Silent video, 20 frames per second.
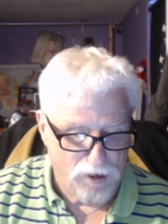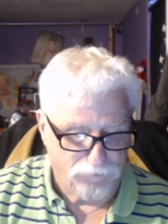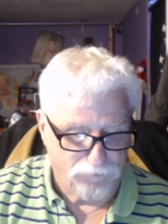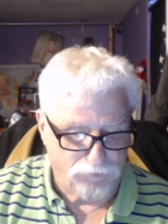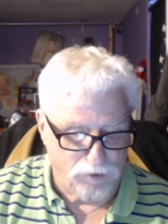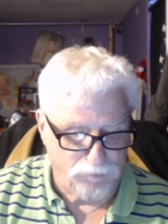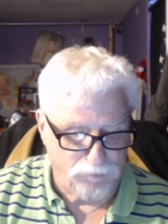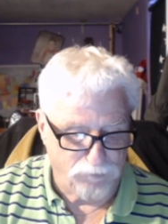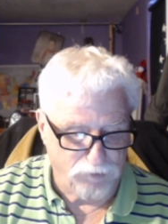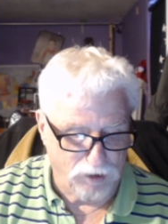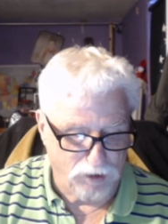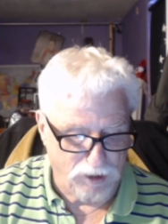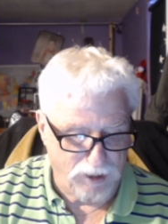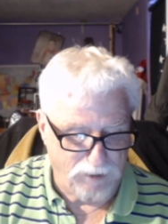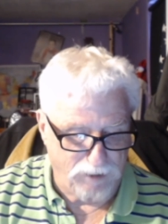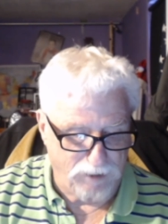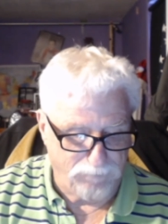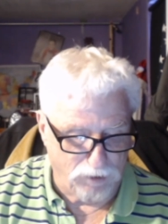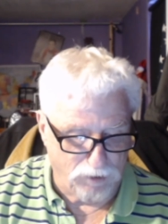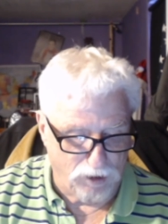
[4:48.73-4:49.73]
from the
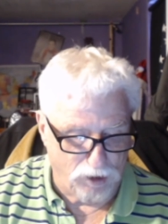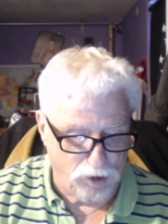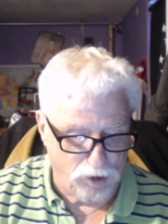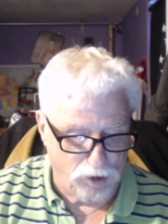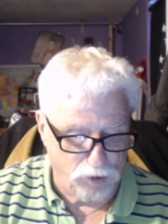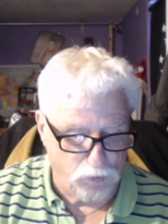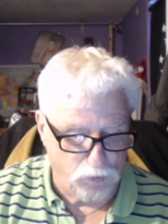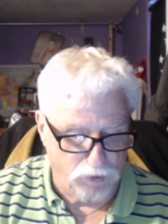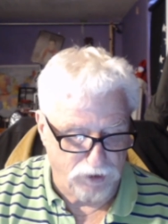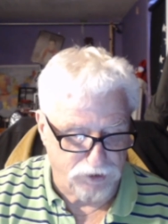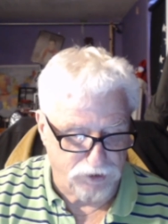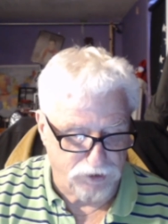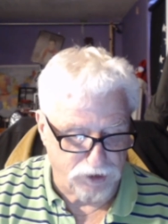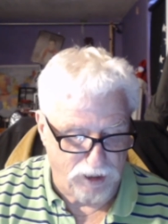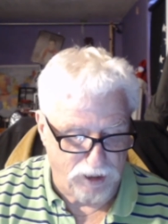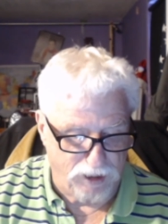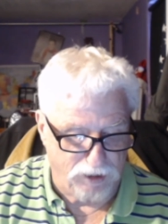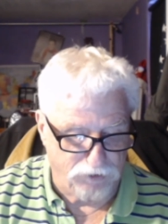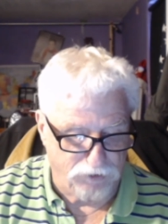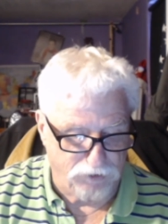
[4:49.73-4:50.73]
link below," which
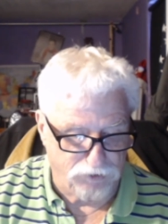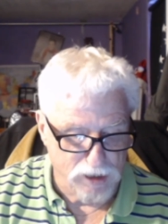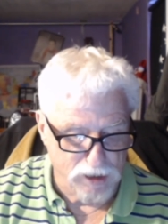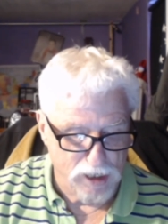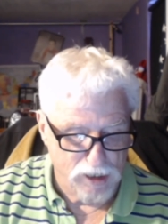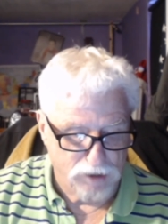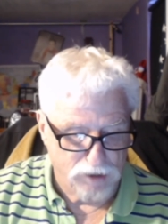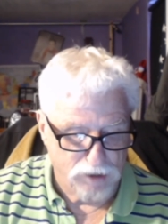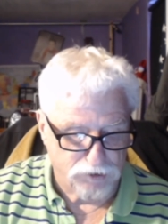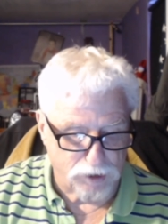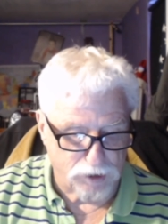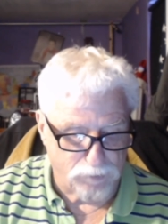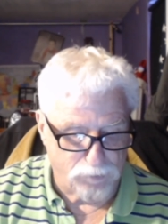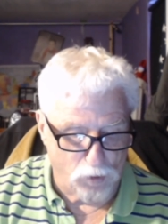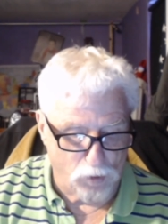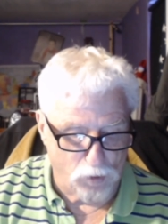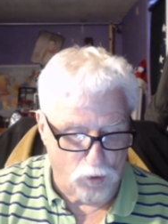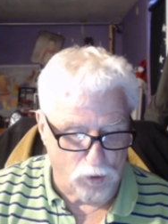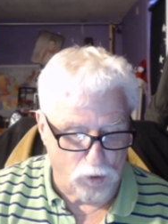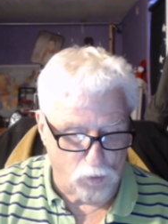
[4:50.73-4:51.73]
is
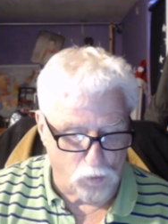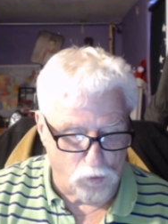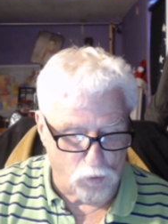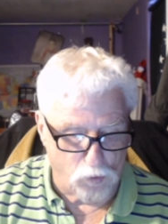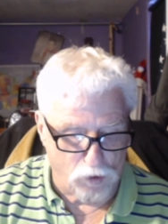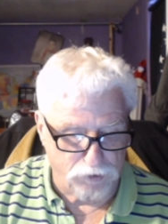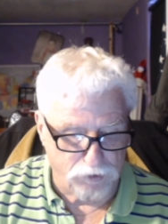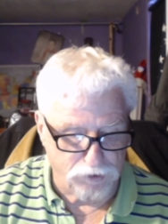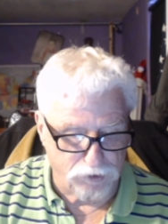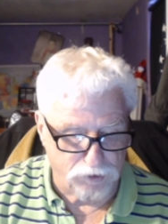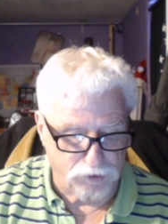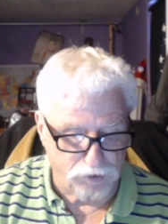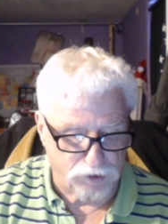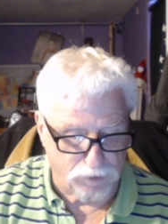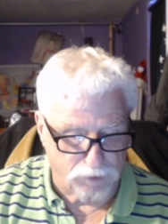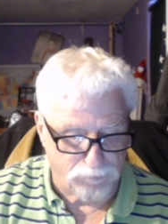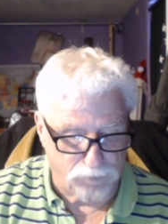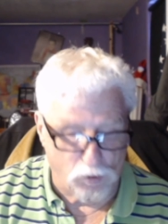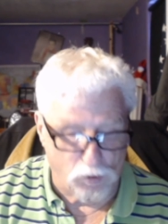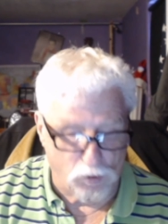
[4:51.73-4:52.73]
support wonder
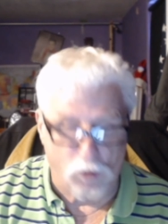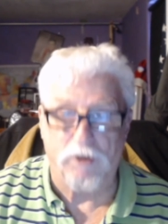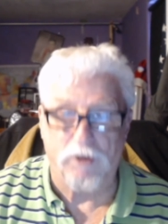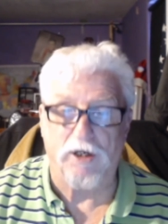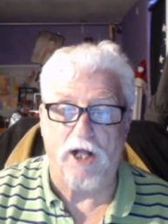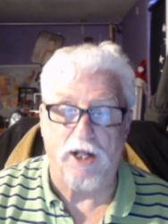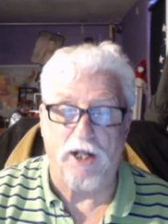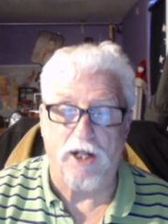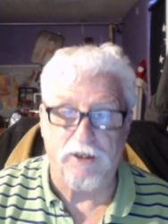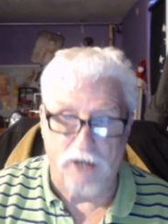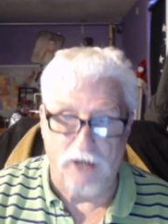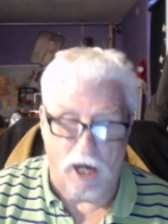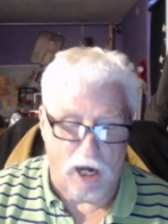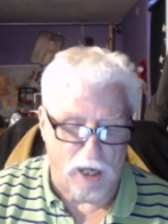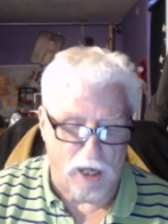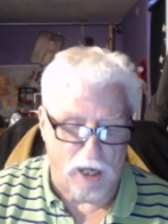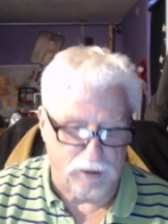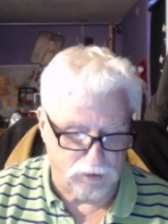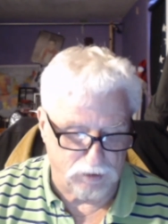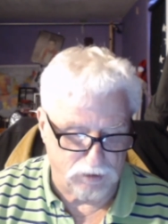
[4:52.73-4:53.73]
support
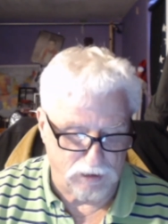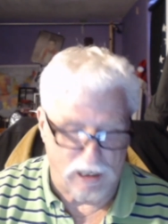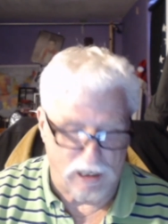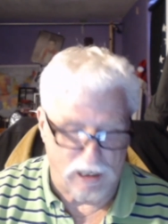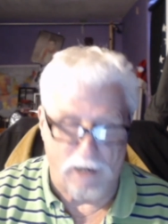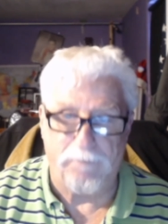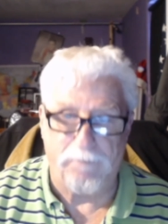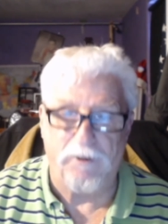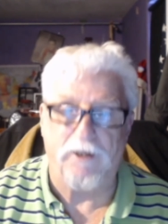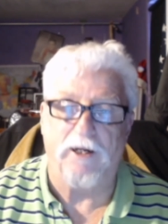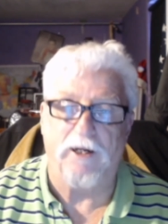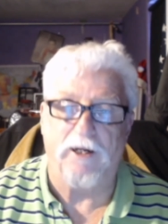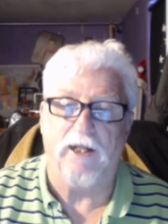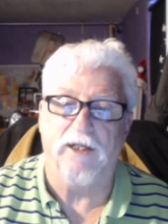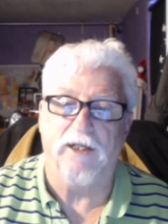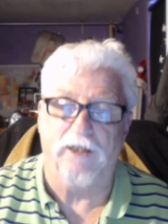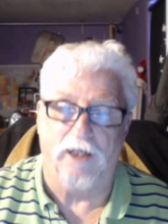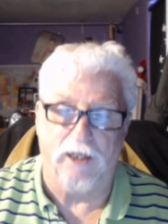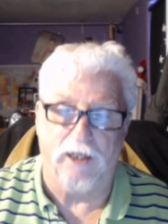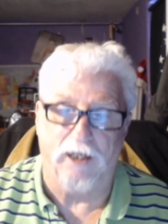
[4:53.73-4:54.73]
dot I'll put it
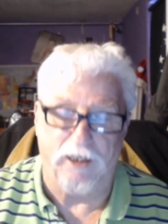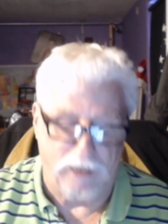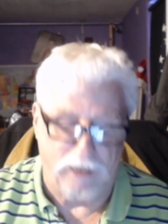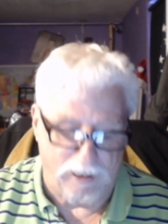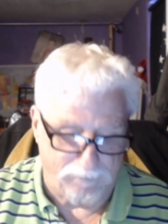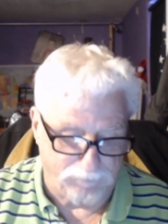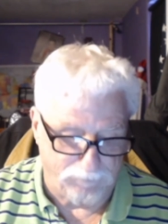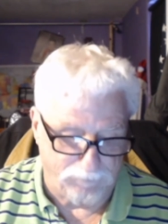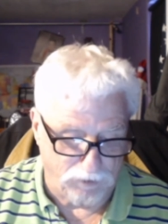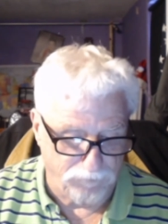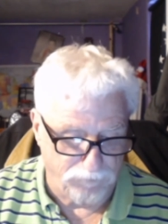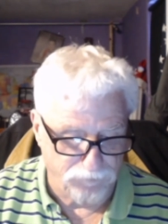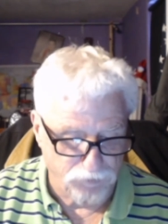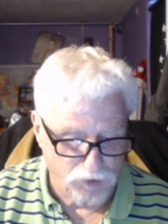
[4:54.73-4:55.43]
in the link down below,